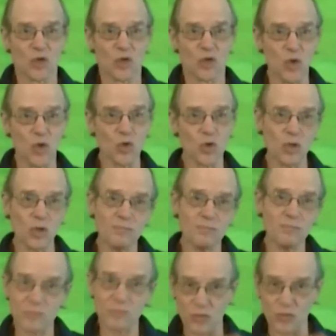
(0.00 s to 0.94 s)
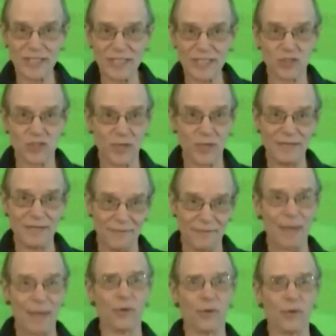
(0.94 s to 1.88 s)
Google green screen
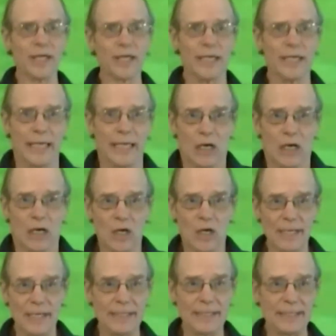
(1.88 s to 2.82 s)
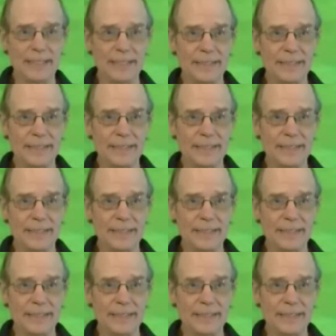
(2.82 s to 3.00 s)
fabric on